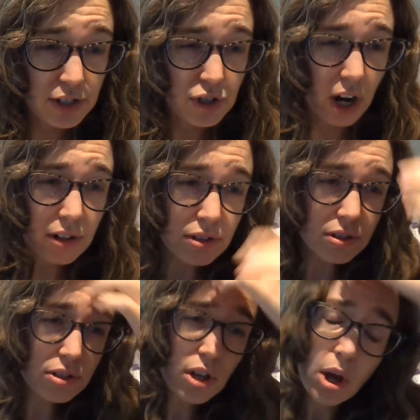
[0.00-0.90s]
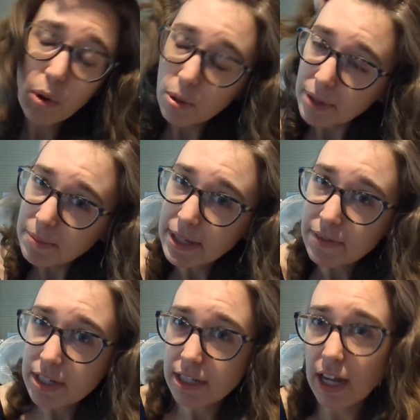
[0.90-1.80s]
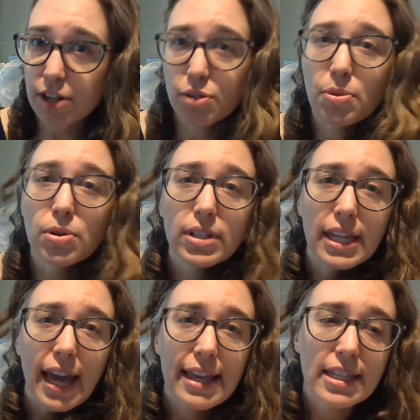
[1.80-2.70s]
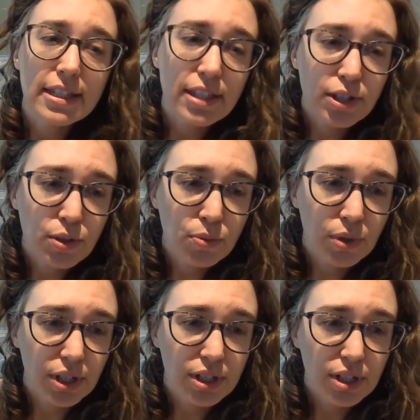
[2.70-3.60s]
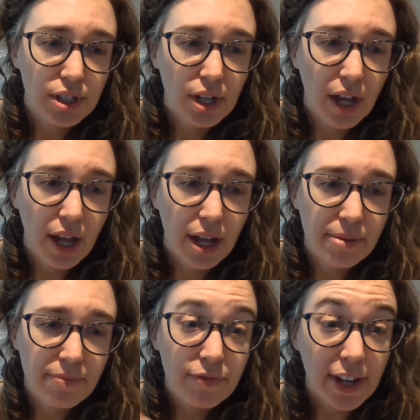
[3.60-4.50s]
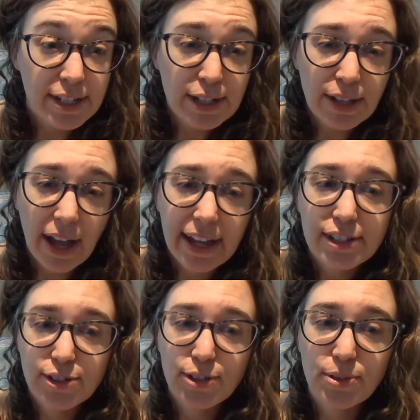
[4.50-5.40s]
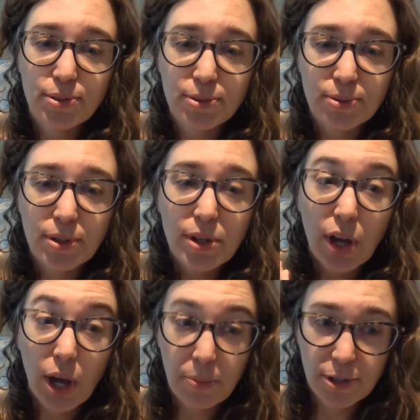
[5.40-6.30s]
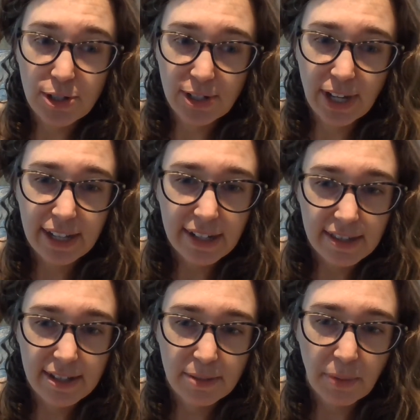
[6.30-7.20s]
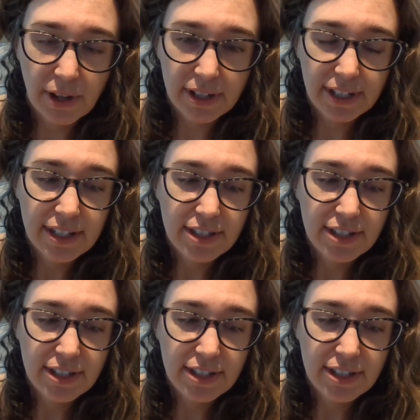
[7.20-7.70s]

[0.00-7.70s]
Charles or maybe even Natasha Pulley, I think that you would find a lot to appreciate in this book.